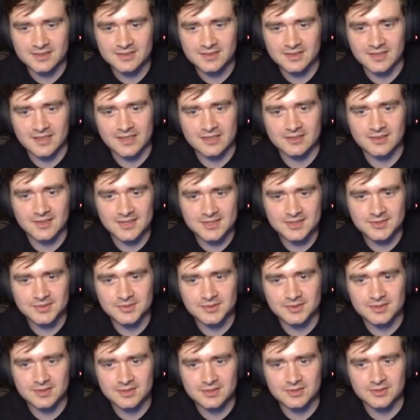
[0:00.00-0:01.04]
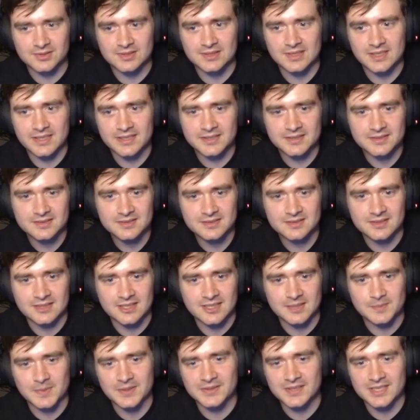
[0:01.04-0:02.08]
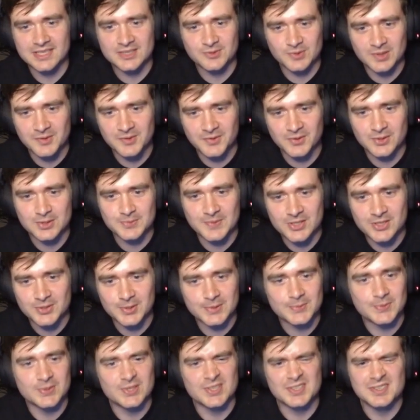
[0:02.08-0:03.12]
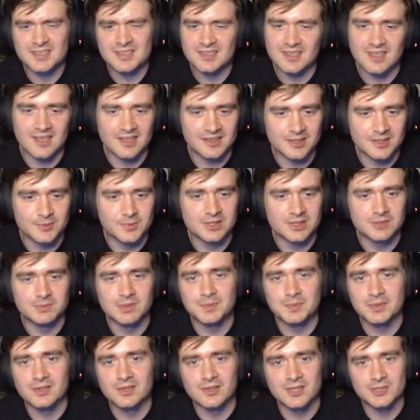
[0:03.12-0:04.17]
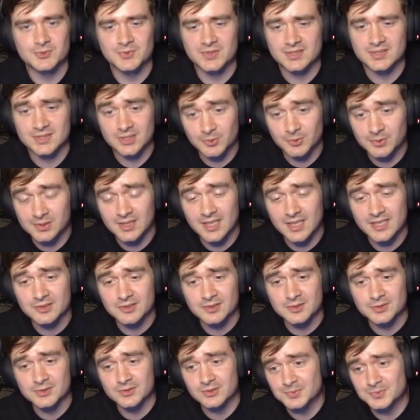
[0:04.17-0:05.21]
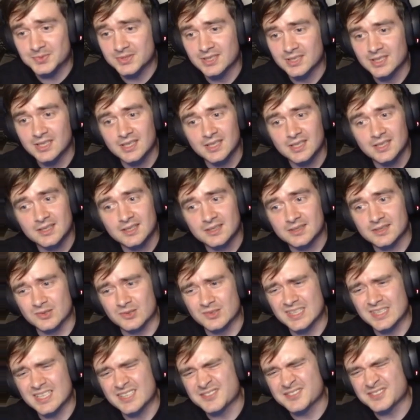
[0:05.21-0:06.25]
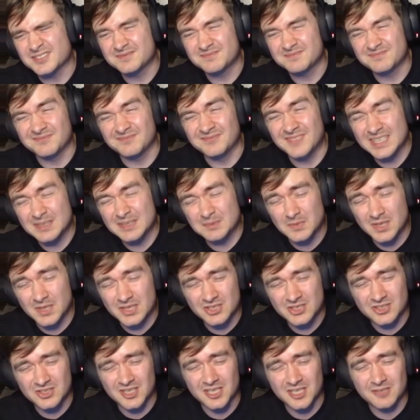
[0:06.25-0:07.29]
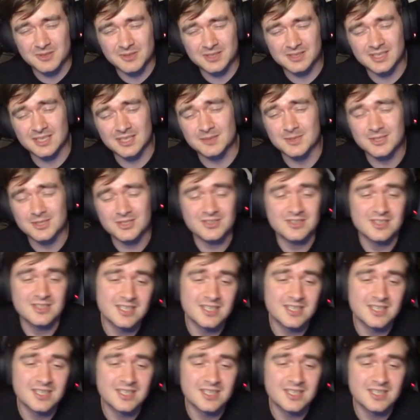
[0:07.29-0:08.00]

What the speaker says: I lost to Knight, yeah, but that's one of those matchups which is hardly winnable because we're so reliant on troops. Don't have that much direct damage.